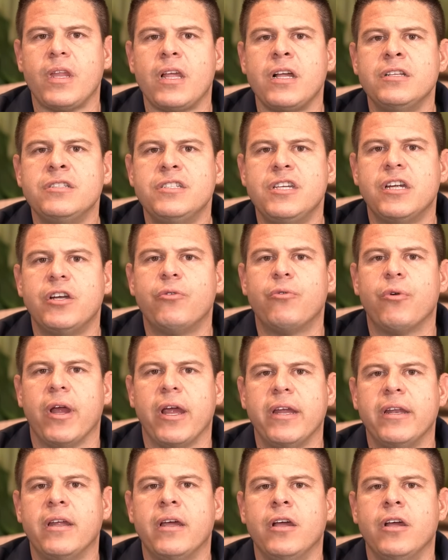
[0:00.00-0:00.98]

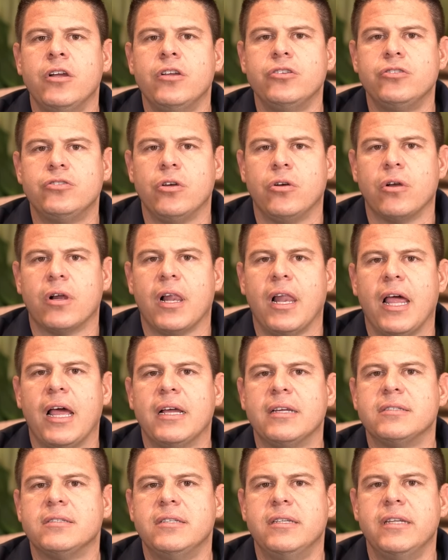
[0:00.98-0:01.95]
generate some
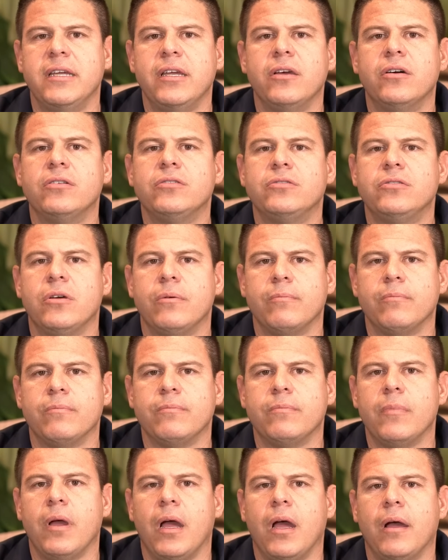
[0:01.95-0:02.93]
Class D or
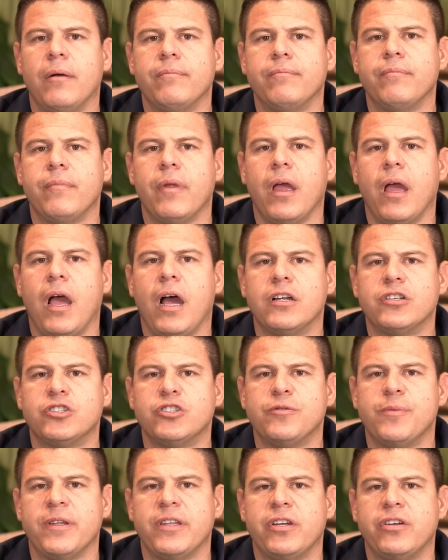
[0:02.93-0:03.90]
some
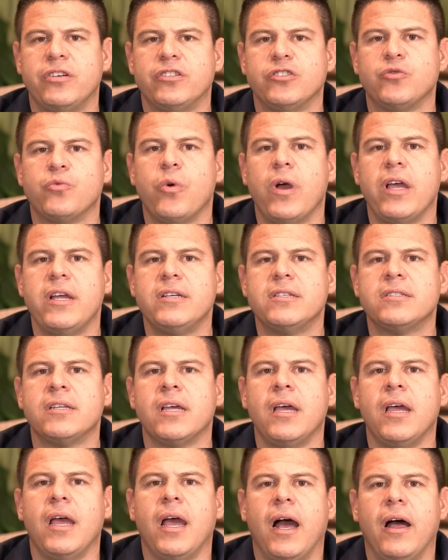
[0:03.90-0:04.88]
hazardous materials waste,
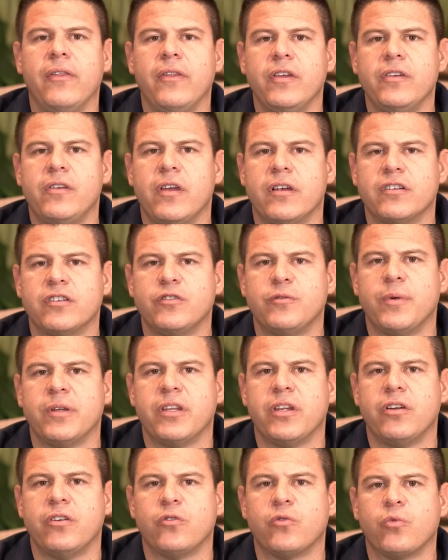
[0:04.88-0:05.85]
and this hazardous
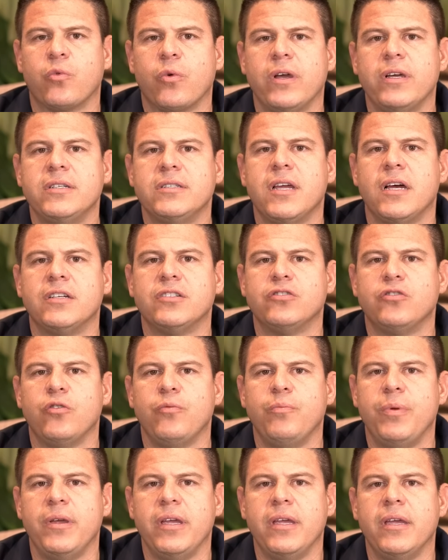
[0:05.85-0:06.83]
materials waste has to
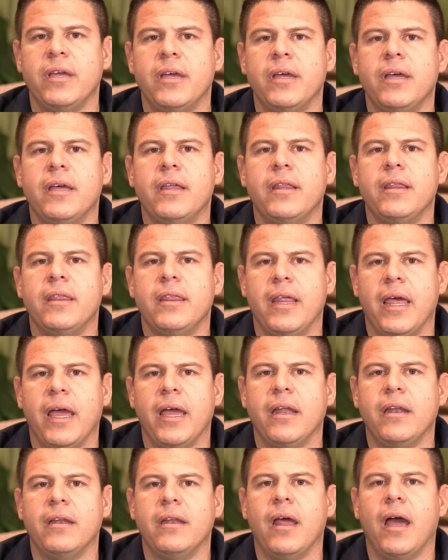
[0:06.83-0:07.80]
be
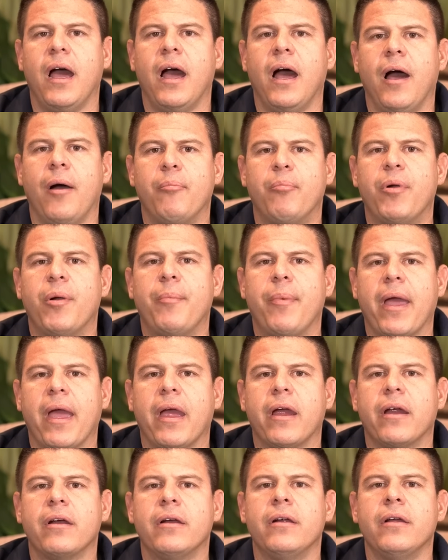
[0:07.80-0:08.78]
then
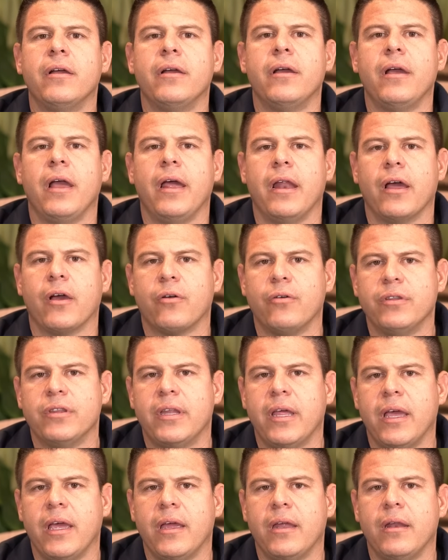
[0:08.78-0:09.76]
prepared in a
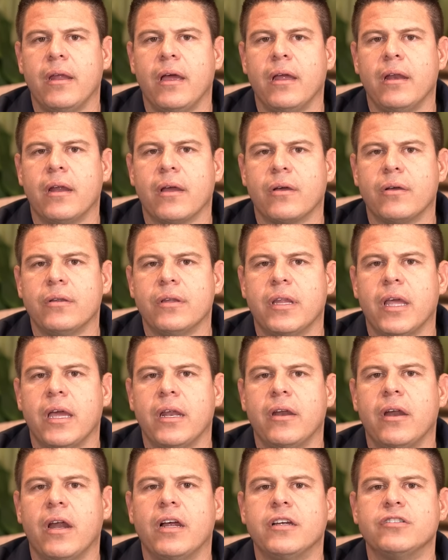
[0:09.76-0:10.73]
container, and a
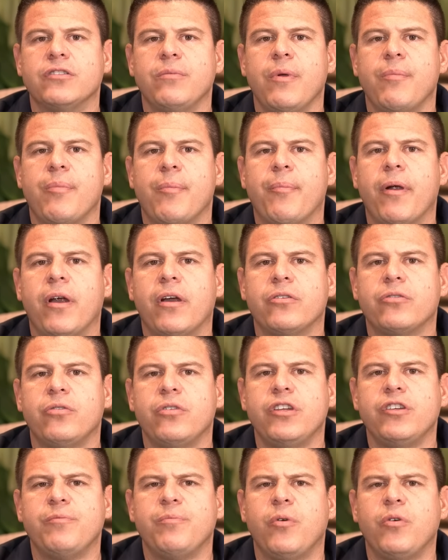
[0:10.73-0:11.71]
container has to be prepared to
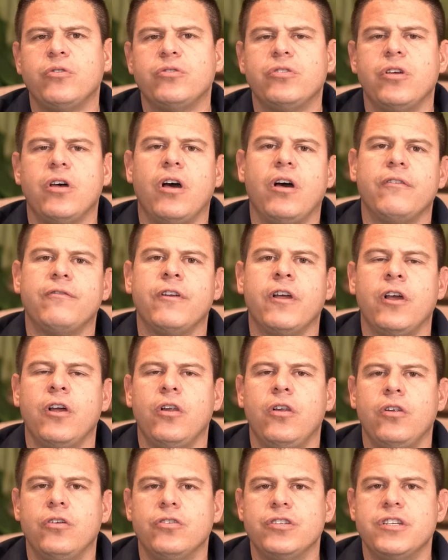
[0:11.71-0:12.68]
dispose of,
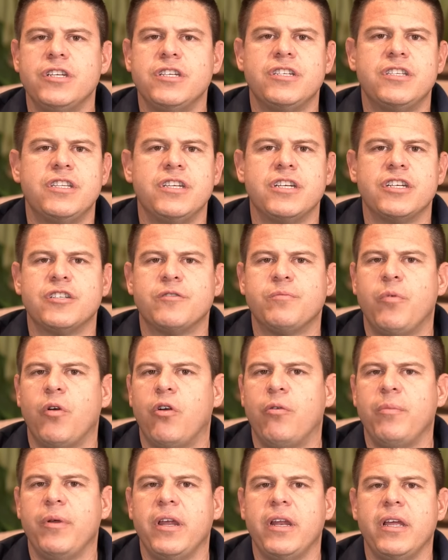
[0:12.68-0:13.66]
logistics,
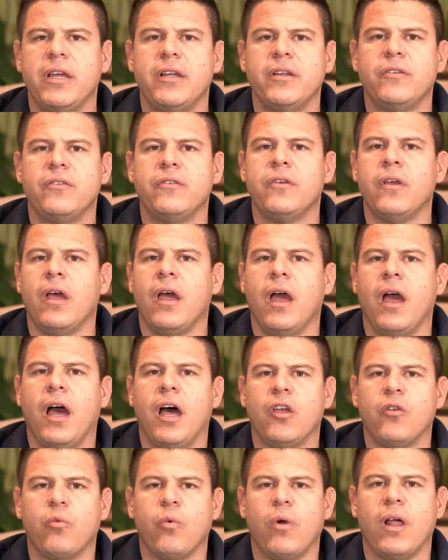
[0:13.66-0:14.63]
permittings,
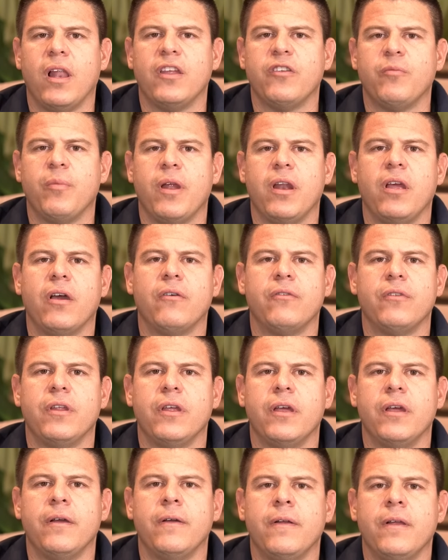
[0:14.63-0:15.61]
as well as many of
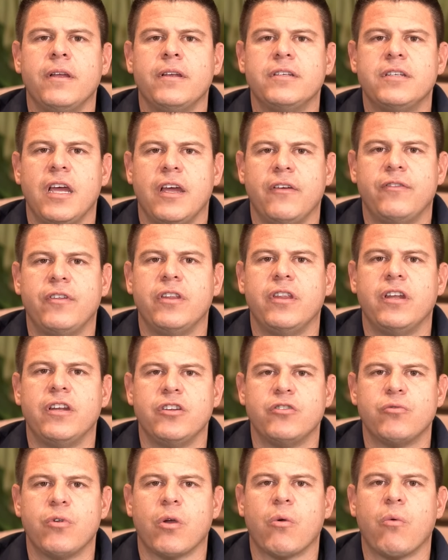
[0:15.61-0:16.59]
the safety that
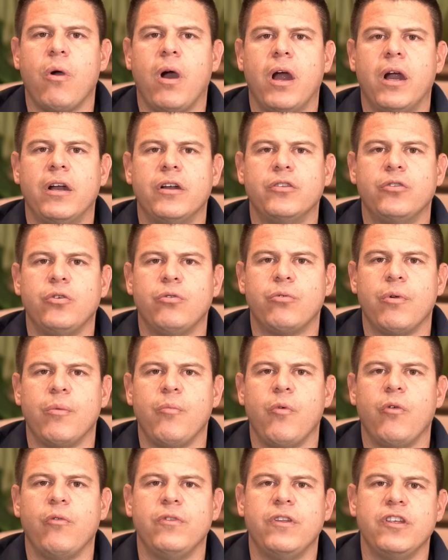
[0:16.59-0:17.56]
is required to
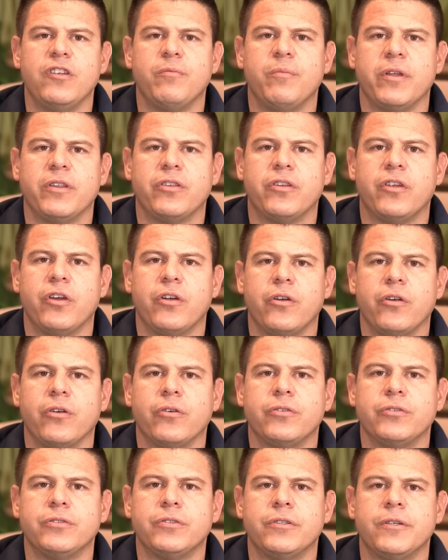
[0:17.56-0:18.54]
remove these
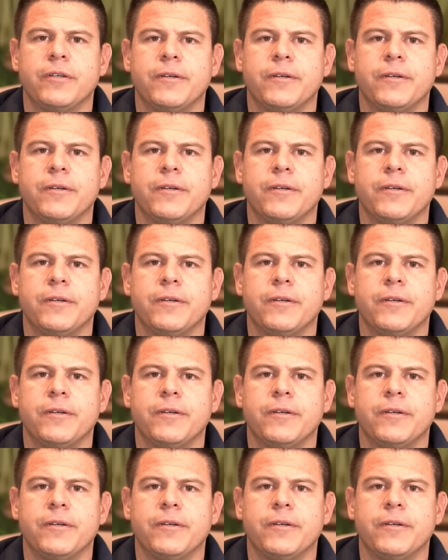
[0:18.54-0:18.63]
materials.